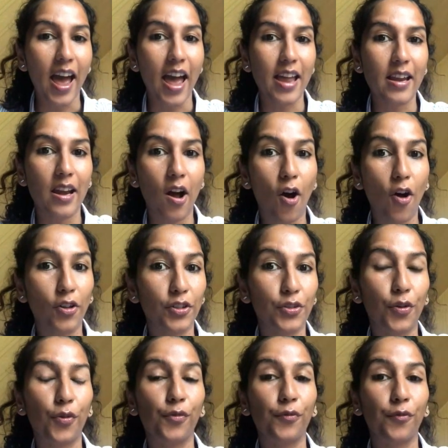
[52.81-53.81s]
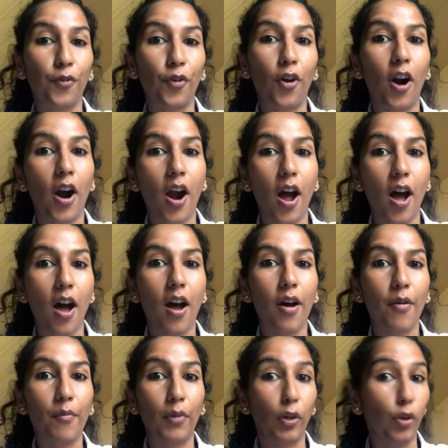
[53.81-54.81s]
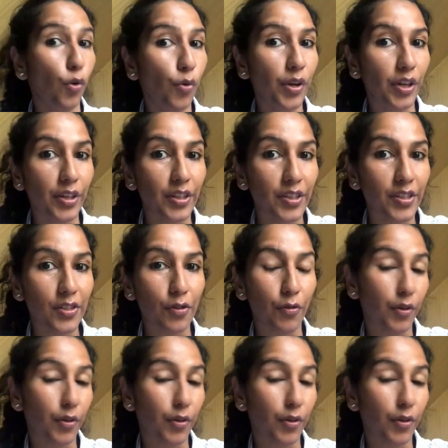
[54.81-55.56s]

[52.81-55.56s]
and also for lawyers